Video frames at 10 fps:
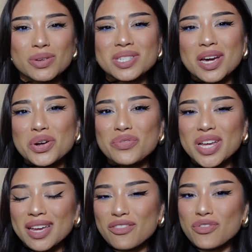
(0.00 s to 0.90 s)
So it's kind of
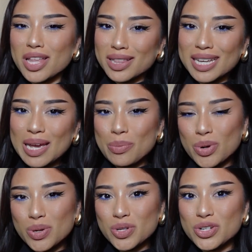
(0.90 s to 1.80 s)
like a friendly
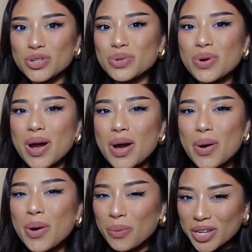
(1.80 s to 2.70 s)
approach to
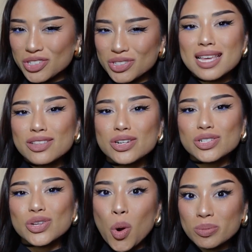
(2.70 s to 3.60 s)
a, a, witch. Then
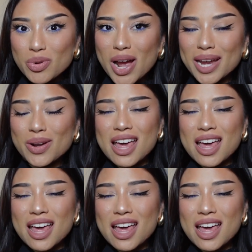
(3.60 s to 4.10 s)
there's Corpse Bride.